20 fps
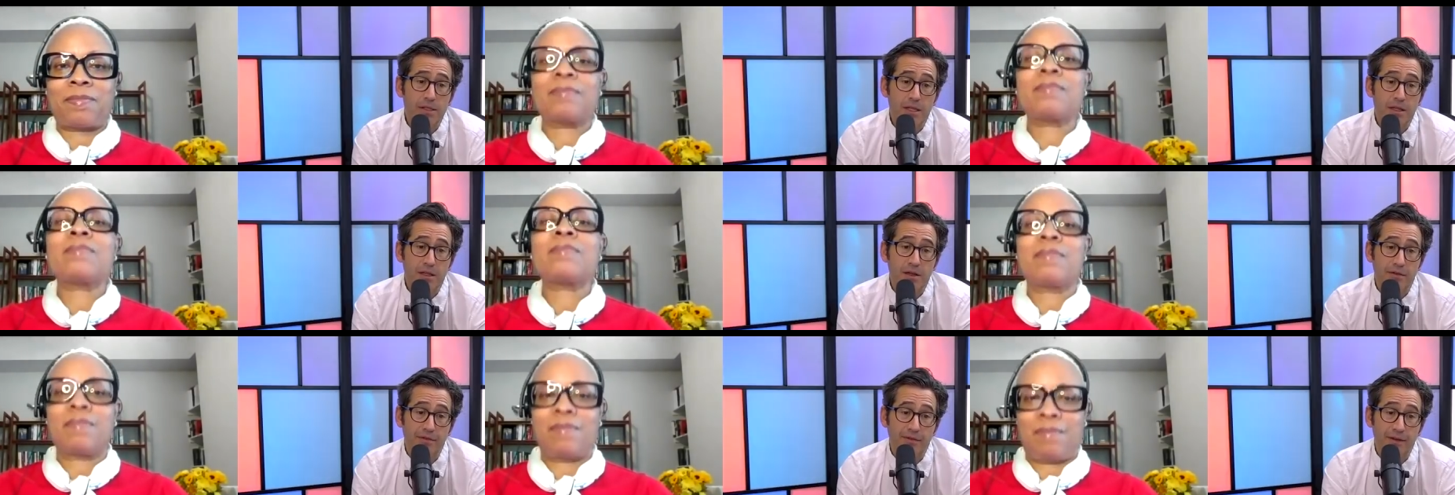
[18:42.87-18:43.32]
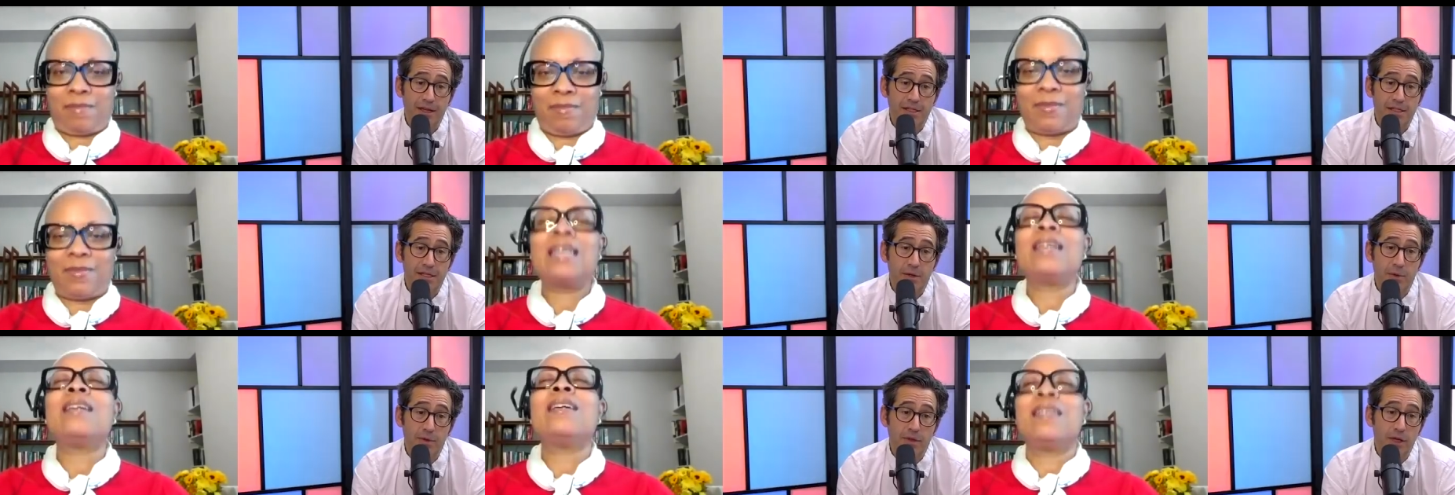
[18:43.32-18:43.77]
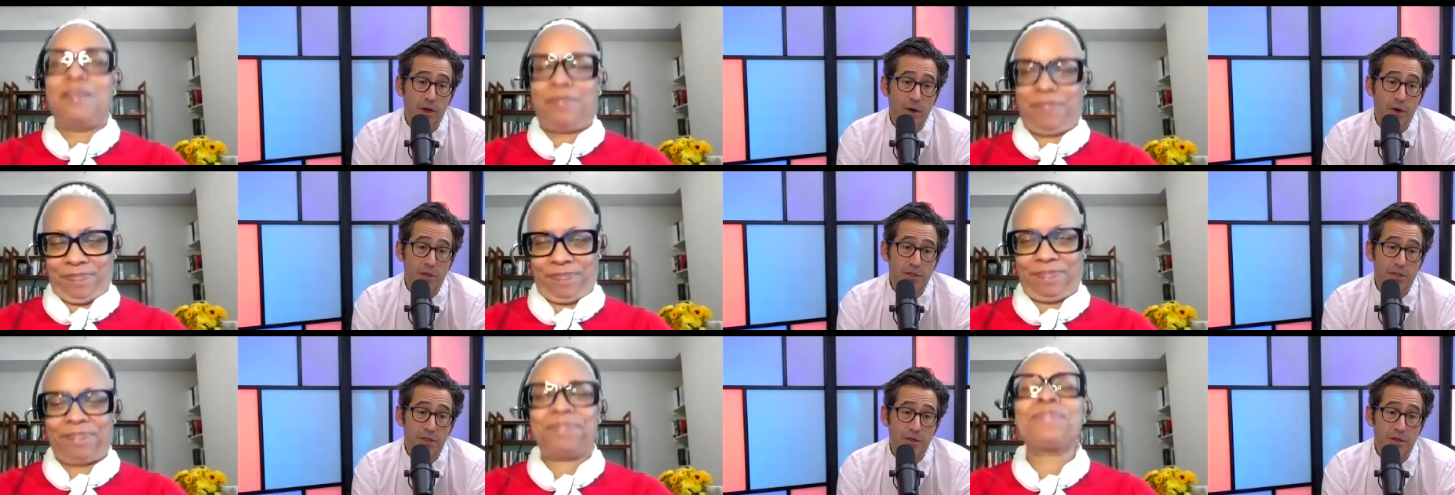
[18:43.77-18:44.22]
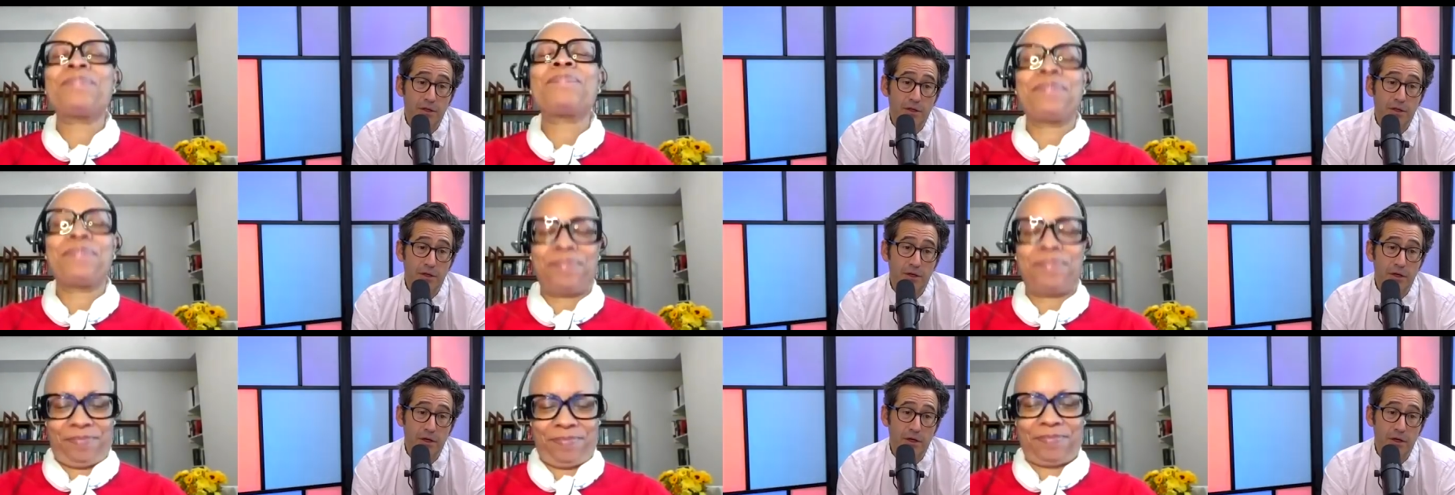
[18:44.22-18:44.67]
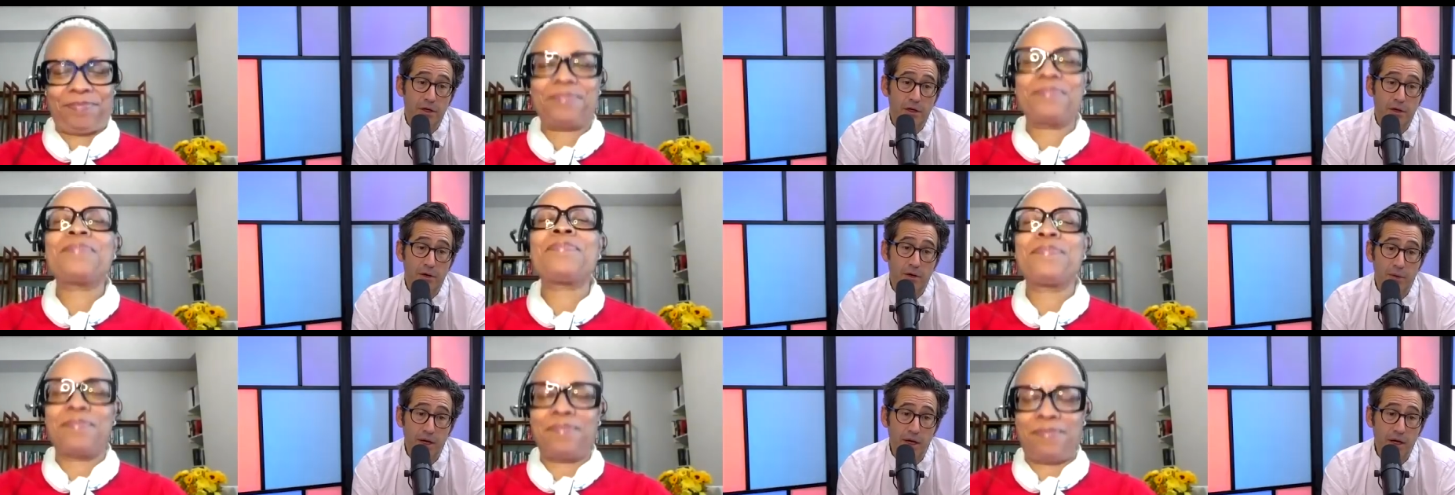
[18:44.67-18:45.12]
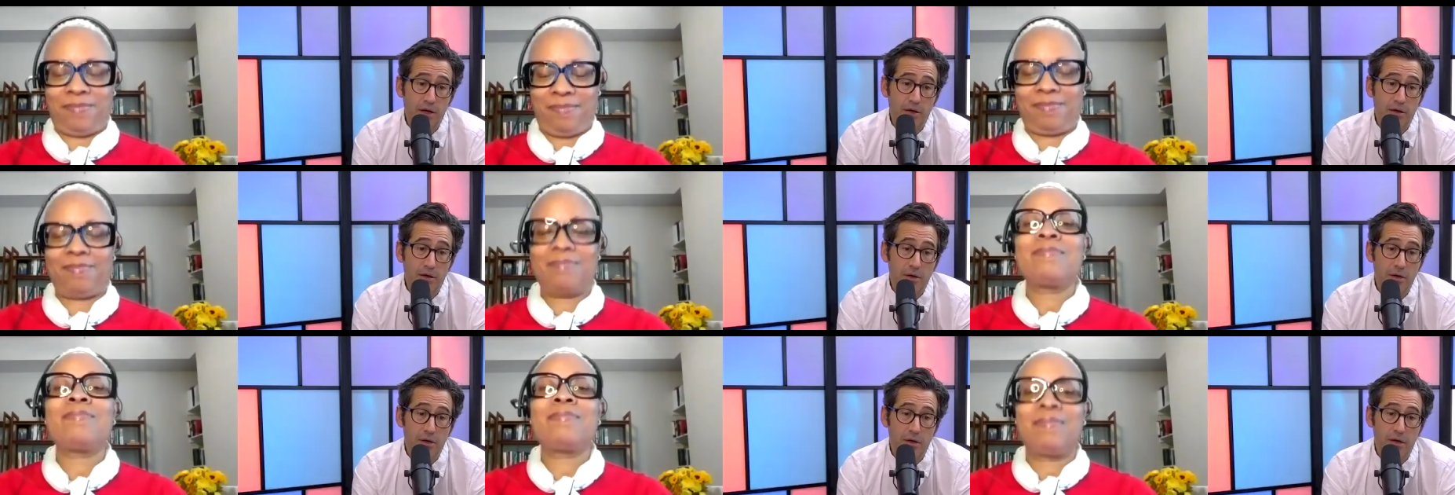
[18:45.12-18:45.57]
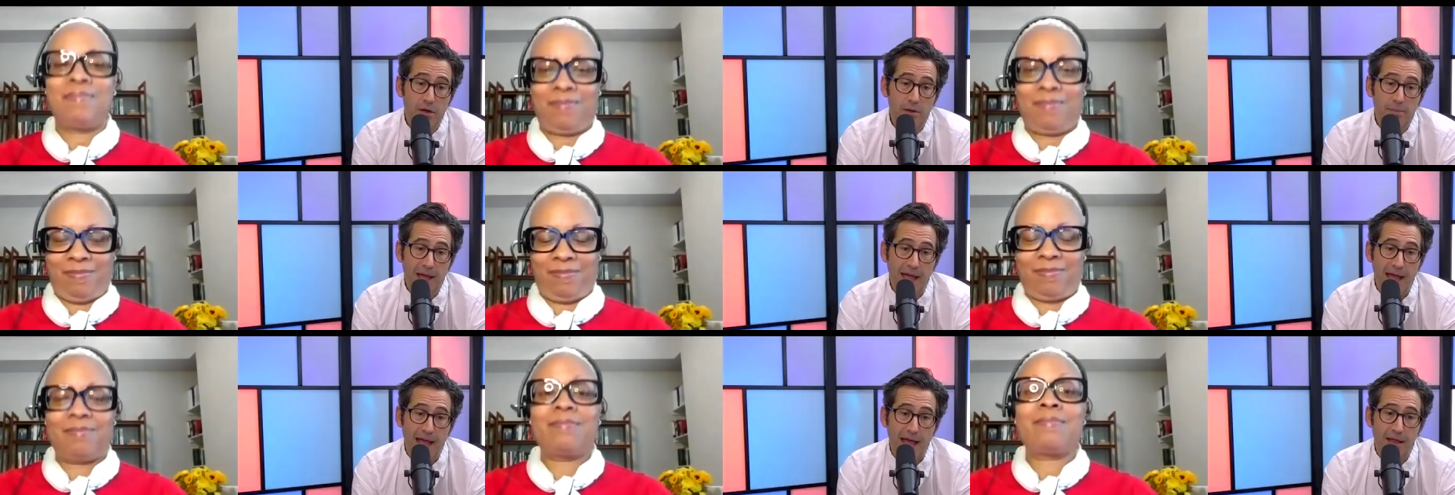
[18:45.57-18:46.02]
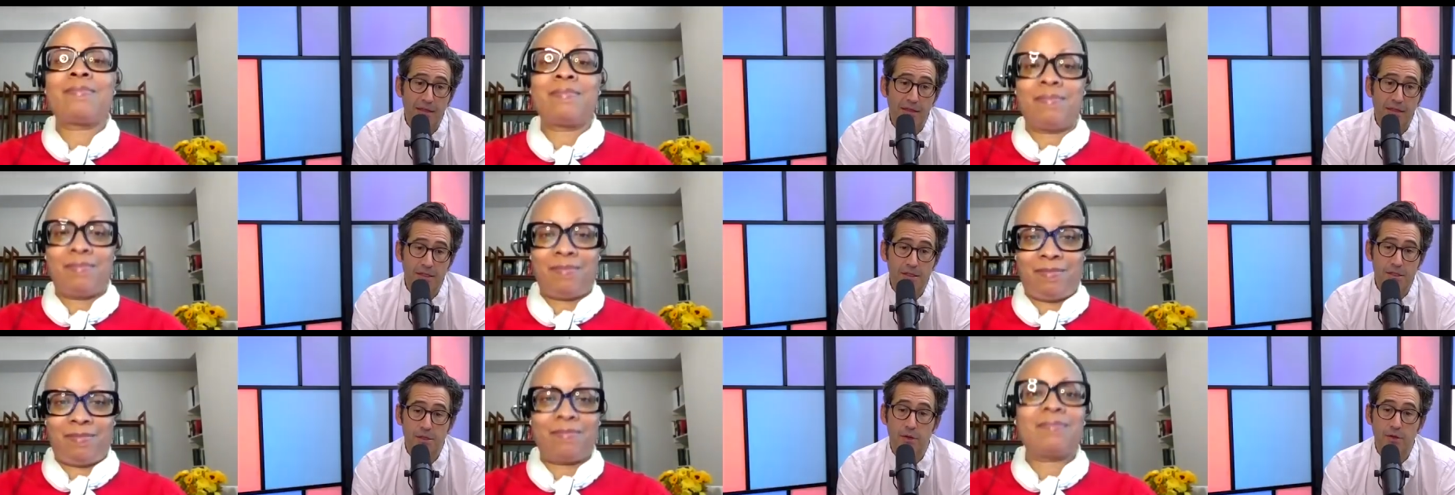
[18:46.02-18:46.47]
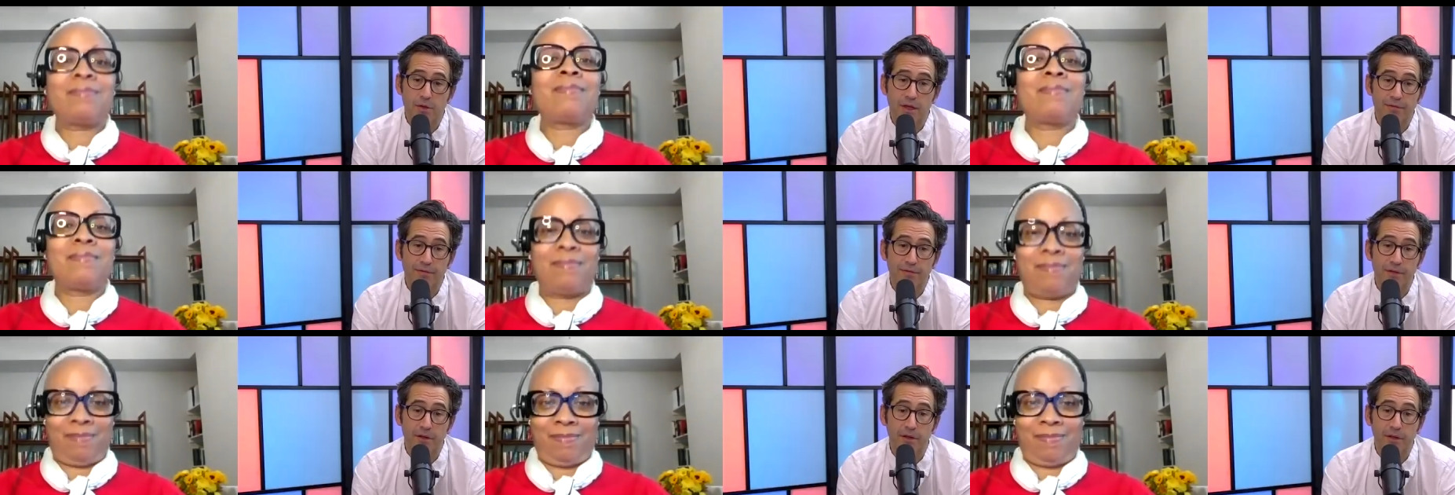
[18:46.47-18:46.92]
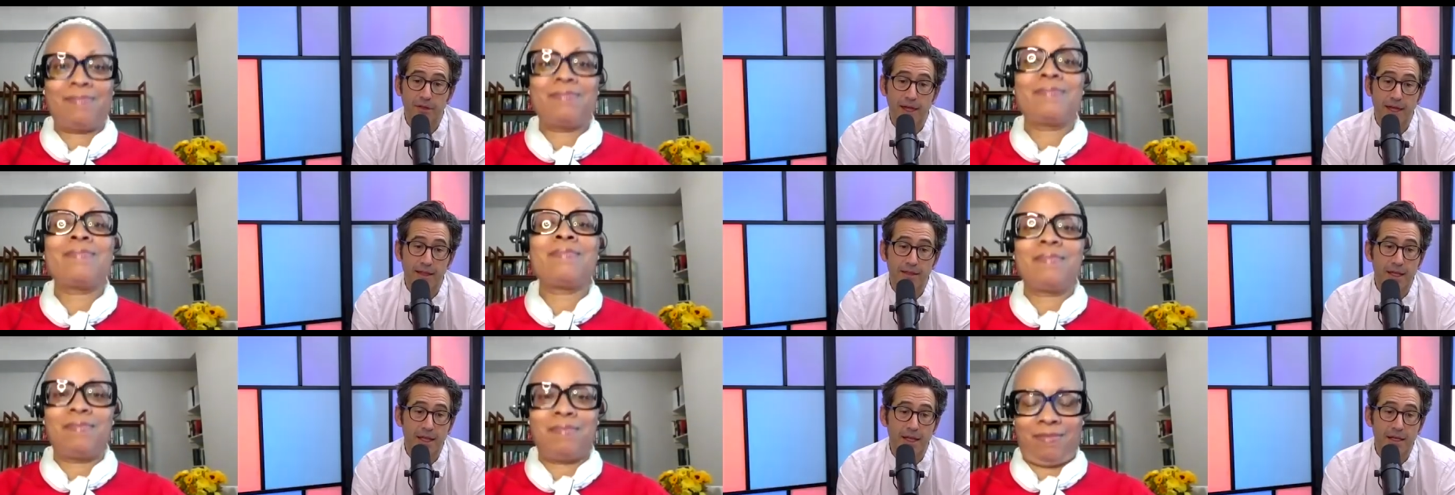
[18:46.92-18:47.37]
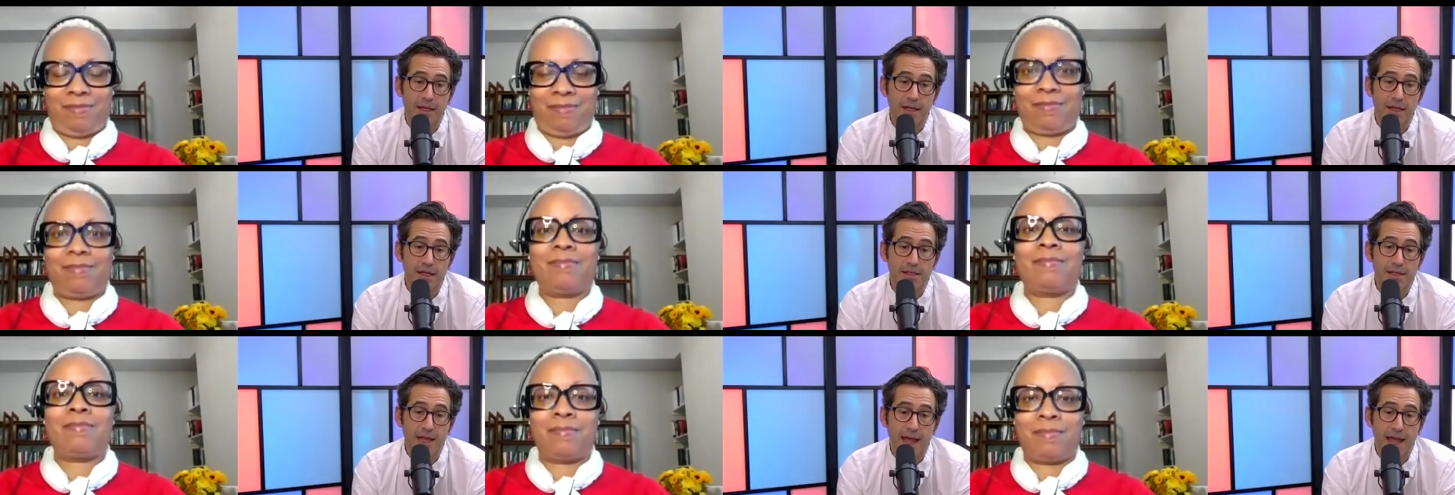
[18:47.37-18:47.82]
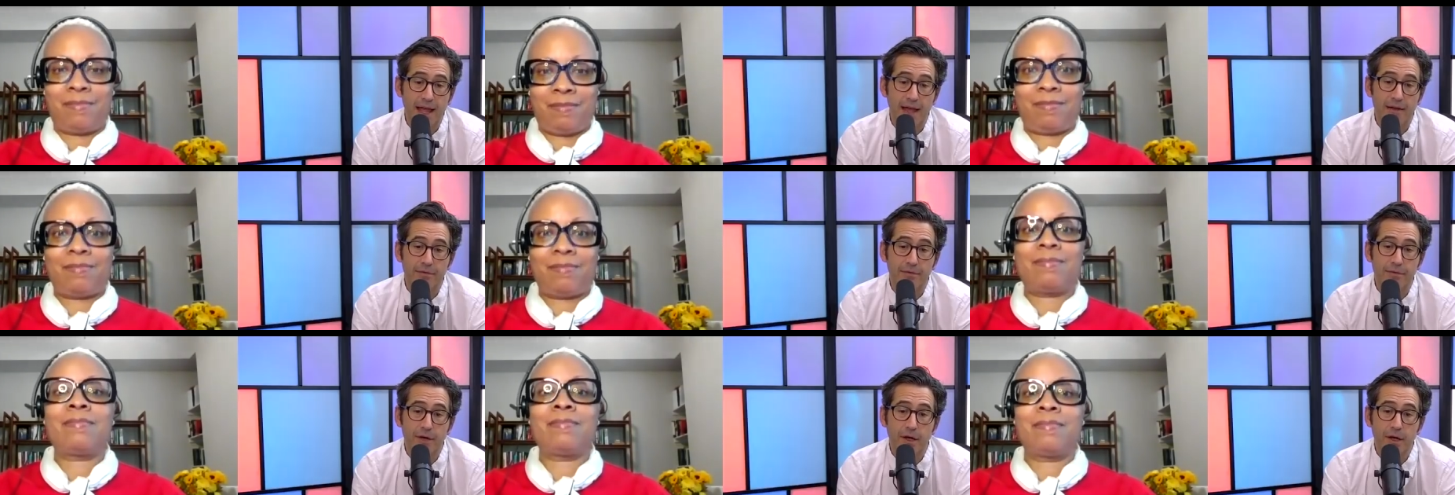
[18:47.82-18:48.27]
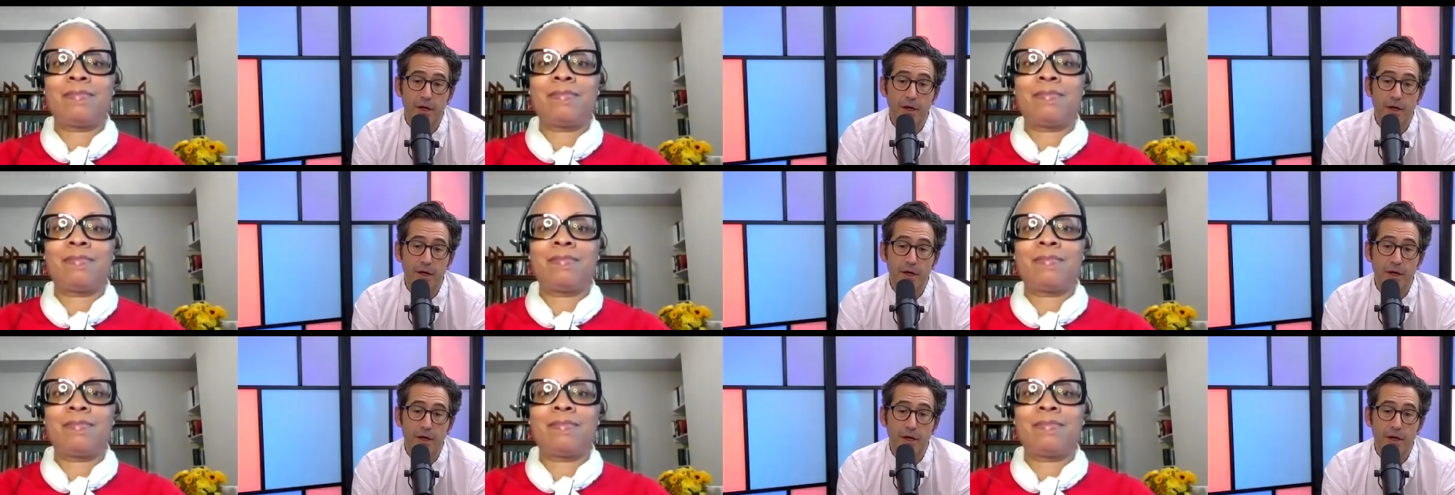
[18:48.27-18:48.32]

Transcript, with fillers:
Speaker 1: that they're facing when they go into the uh, career uh, path, and so they feel that they need to have